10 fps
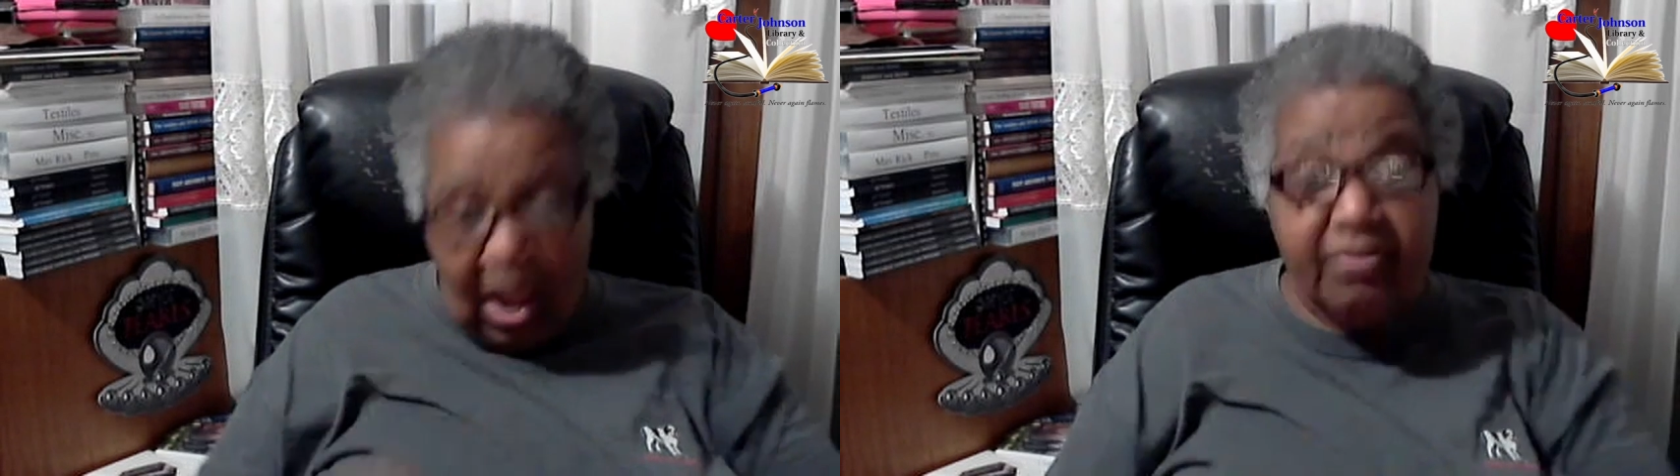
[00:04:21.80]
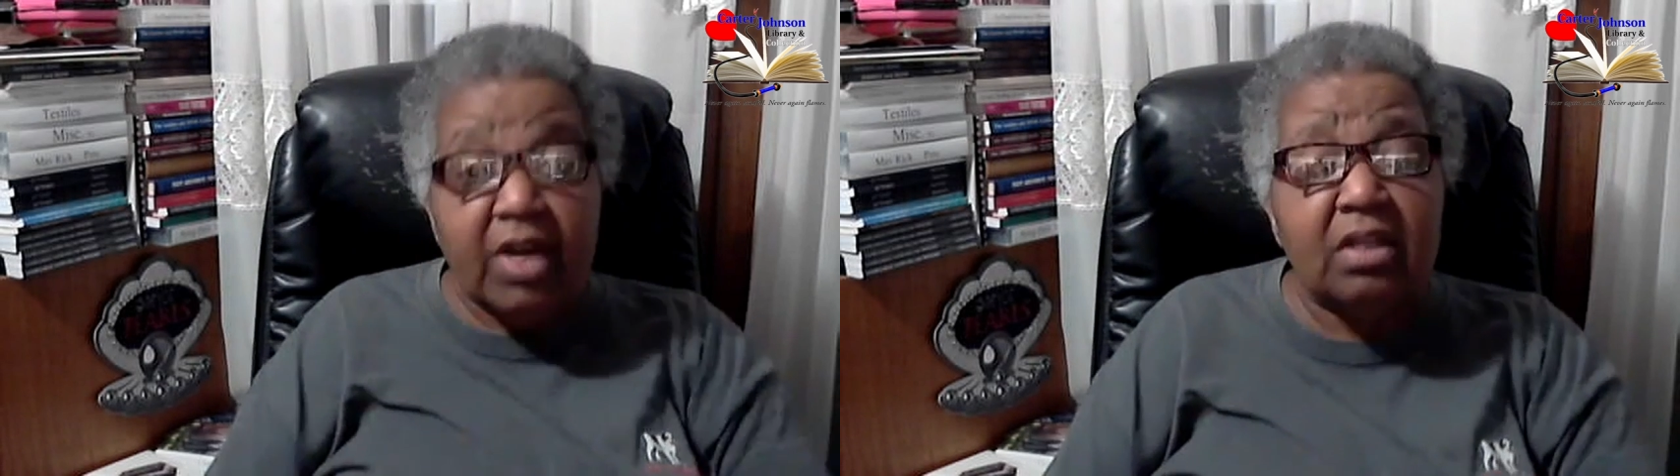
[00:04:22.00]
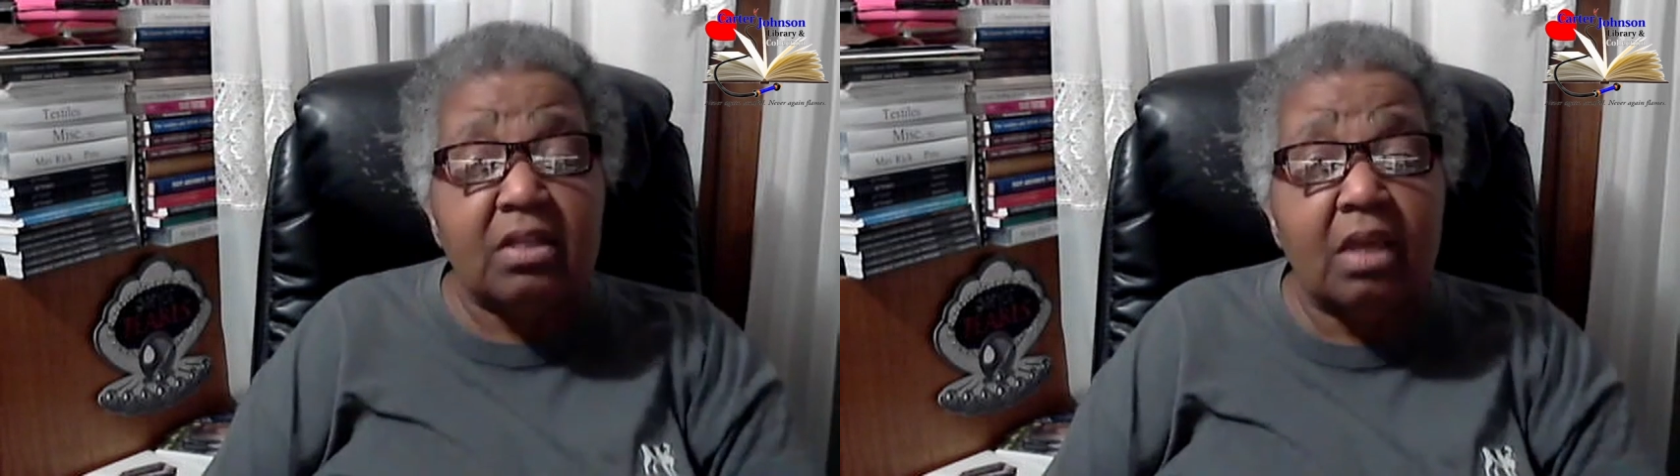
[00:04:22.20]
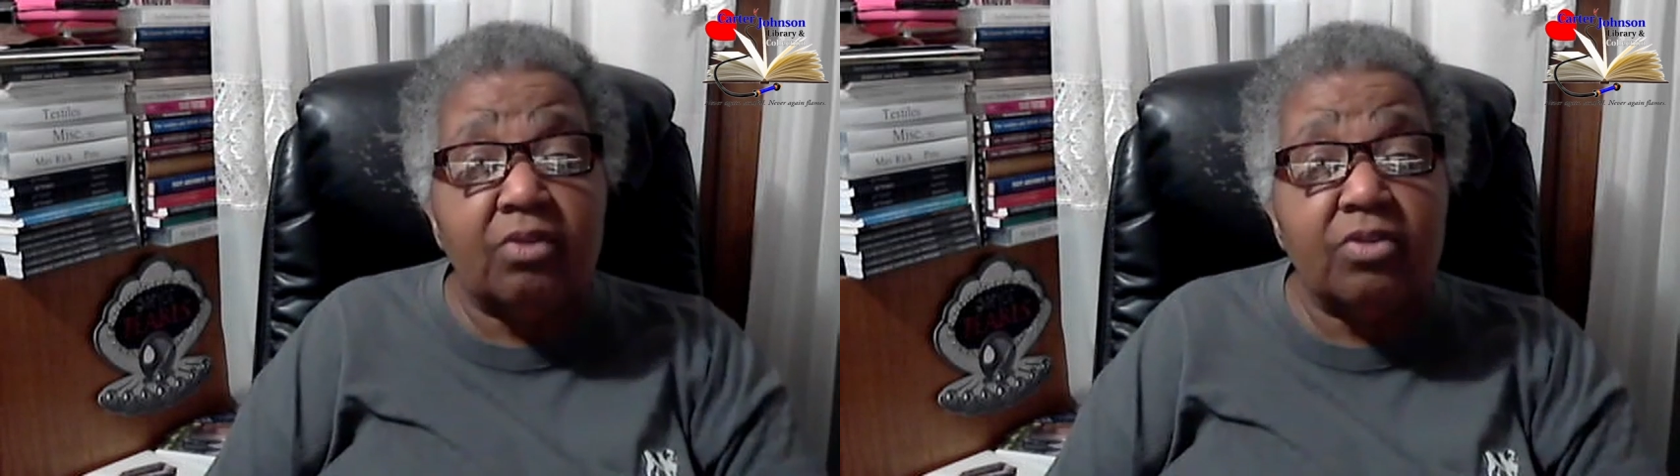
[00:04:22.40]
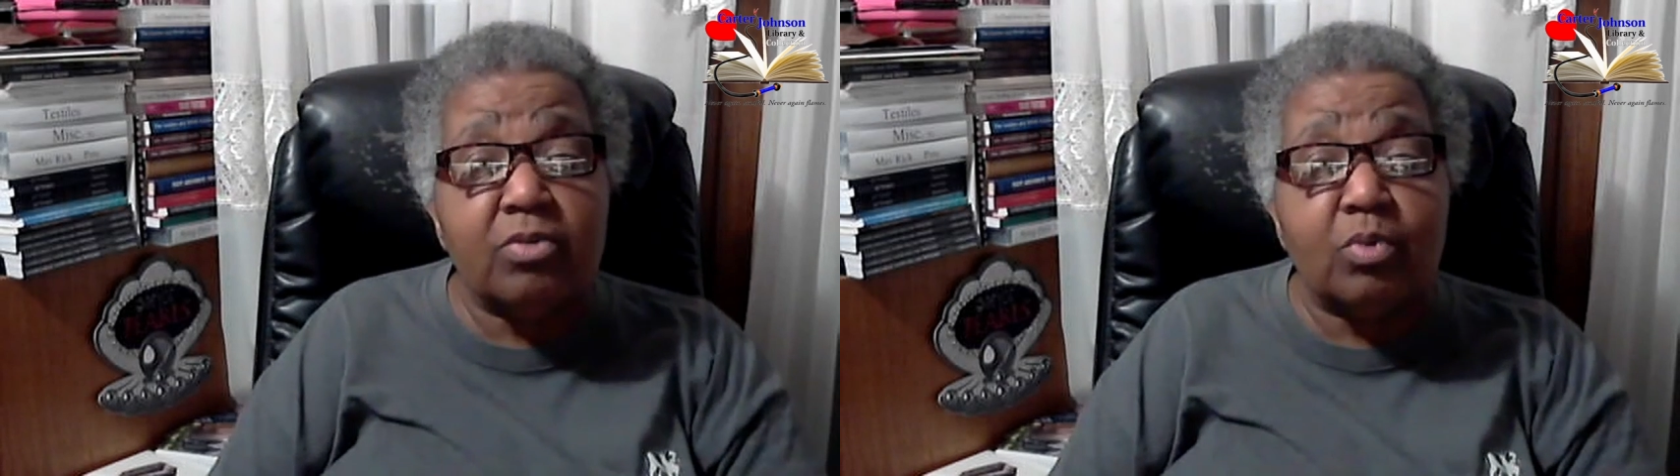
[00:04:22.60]
I've got to
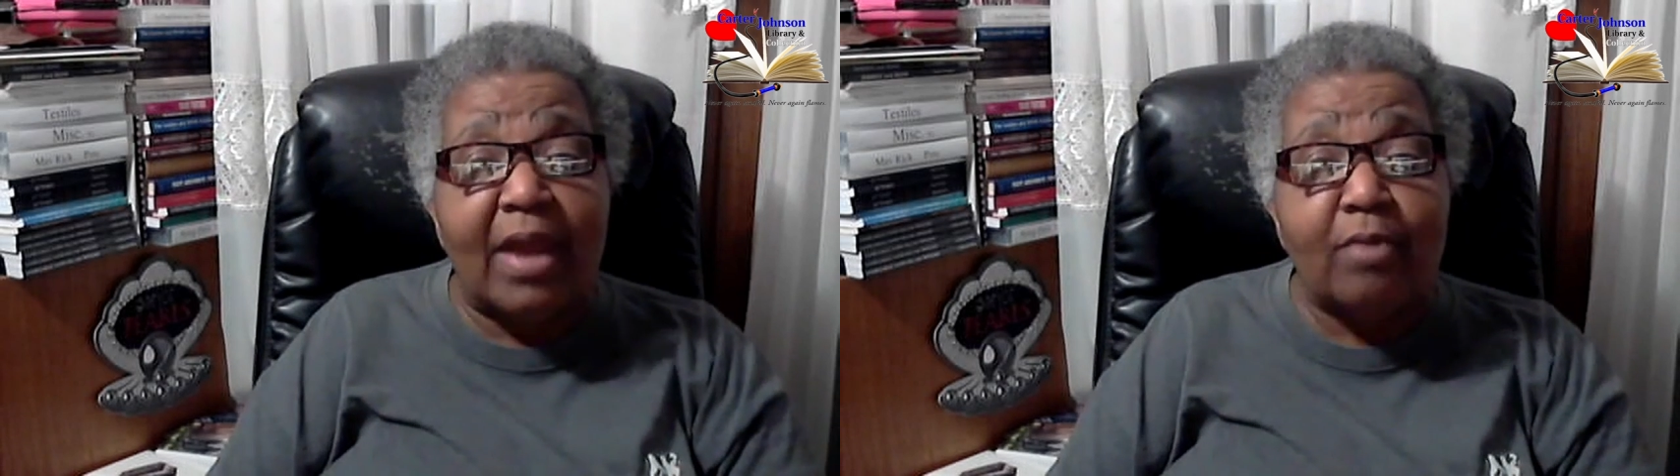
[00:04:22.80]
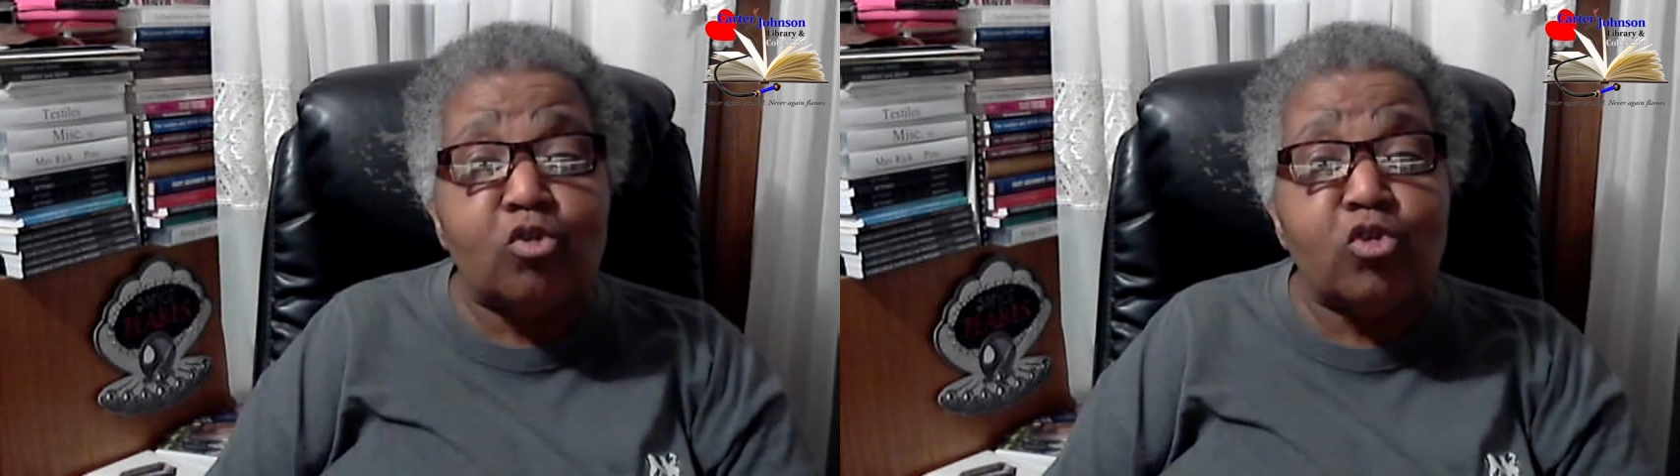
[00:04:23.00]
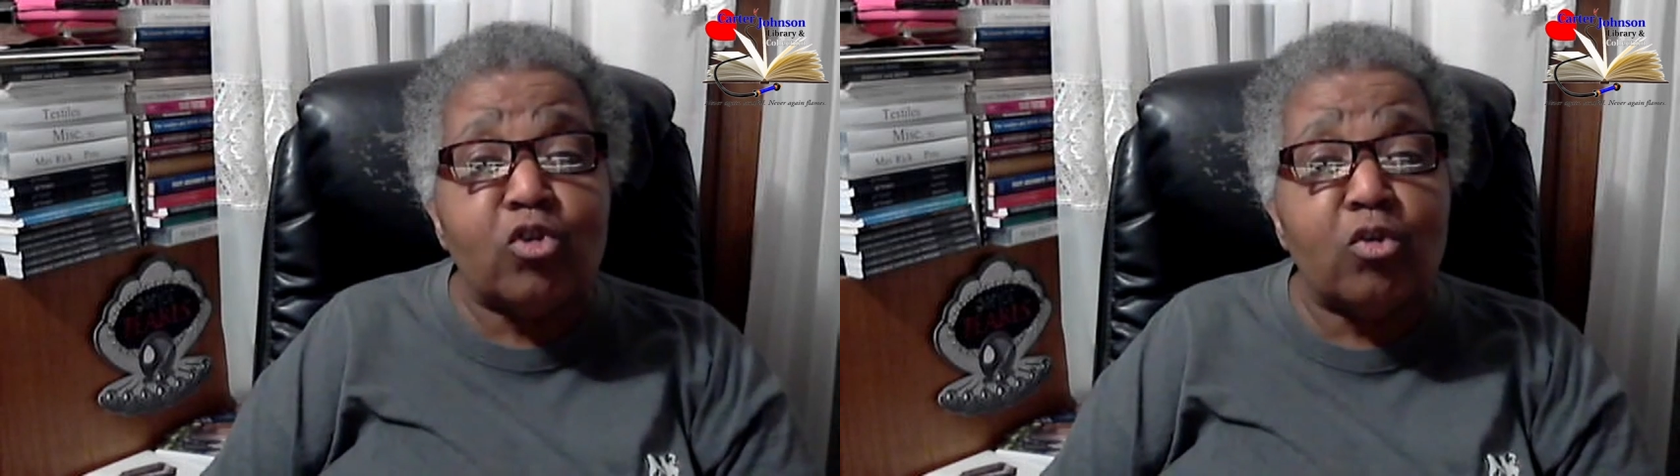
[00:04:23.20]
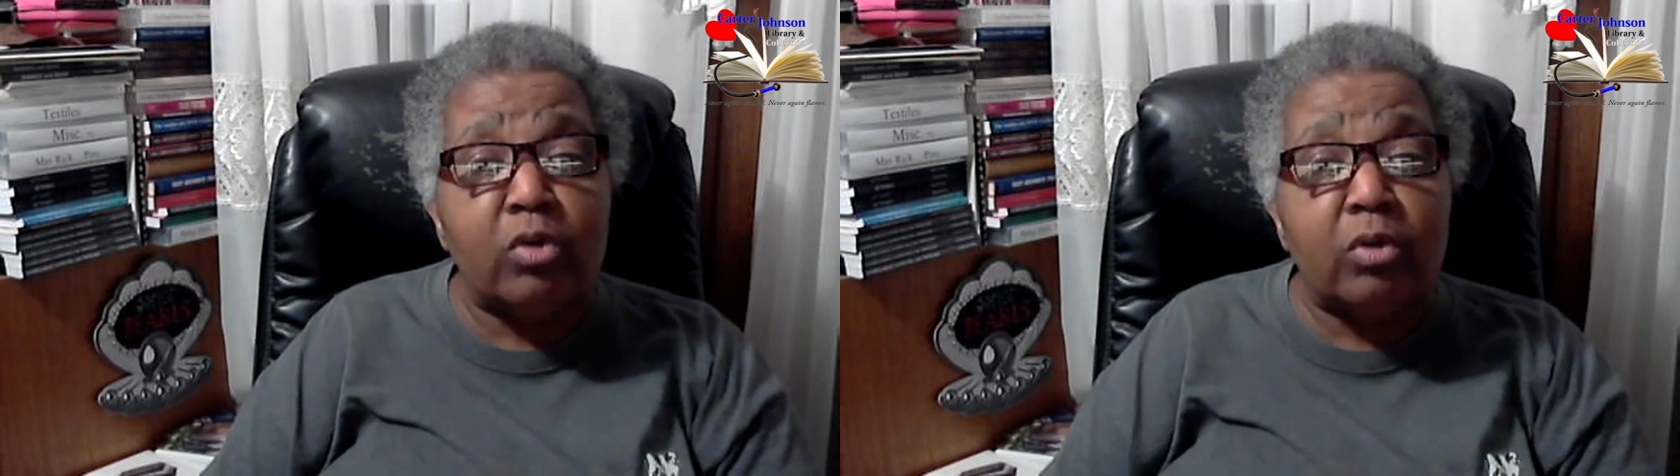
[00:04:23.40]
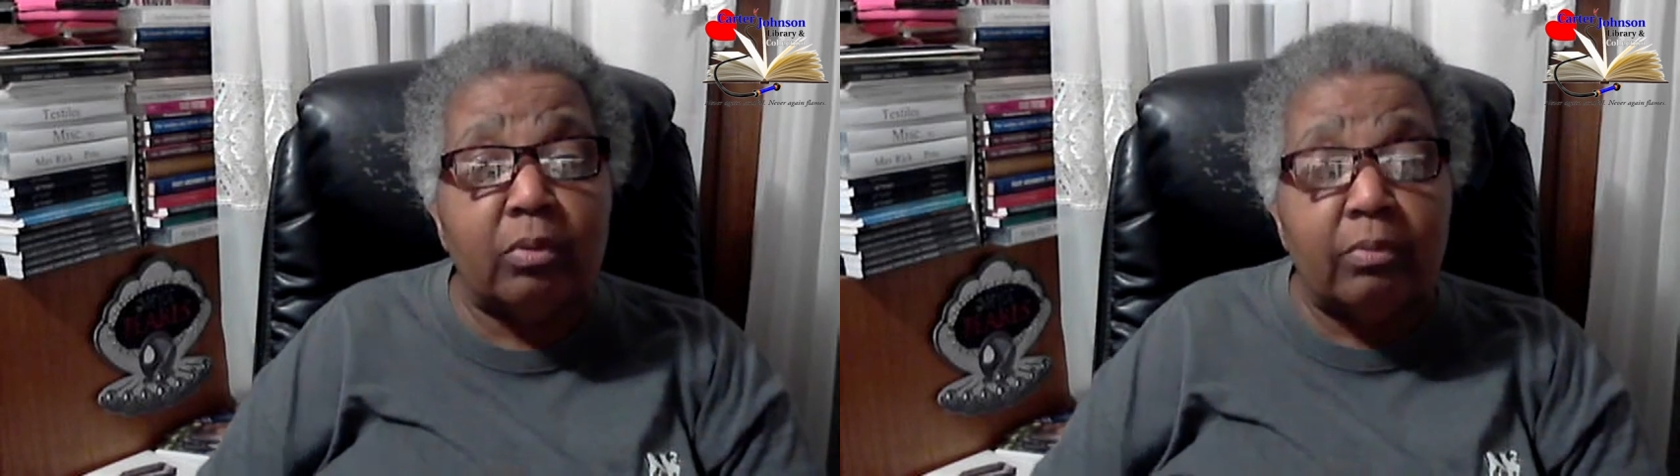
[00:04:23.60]
take this one out and show
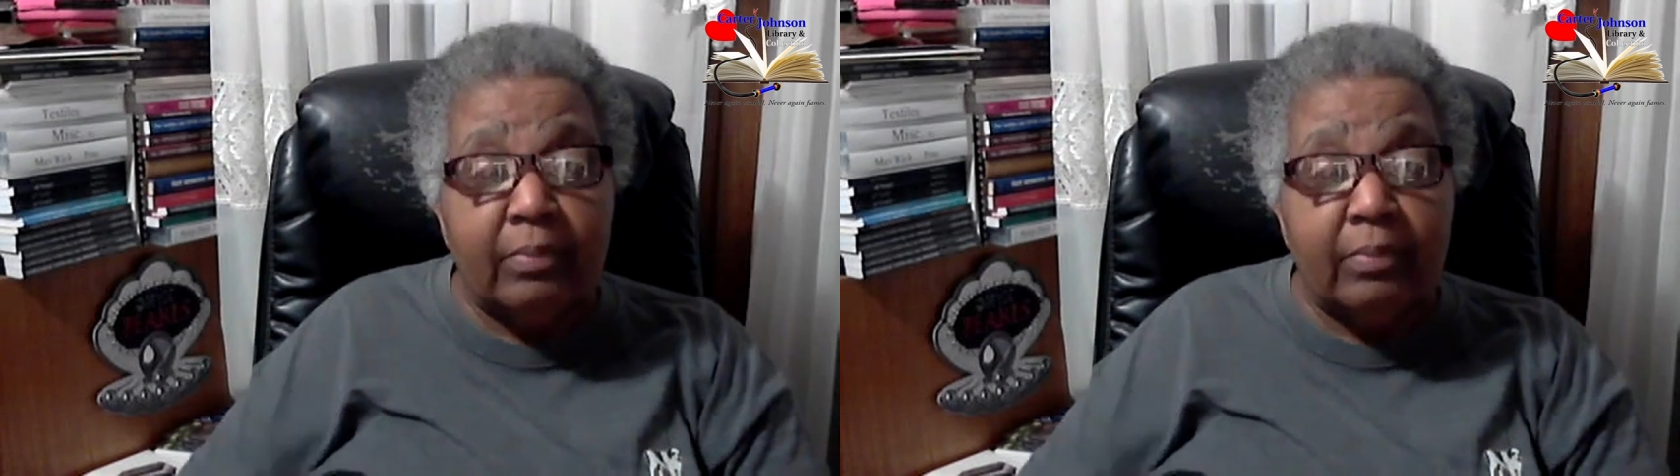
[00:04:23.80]
you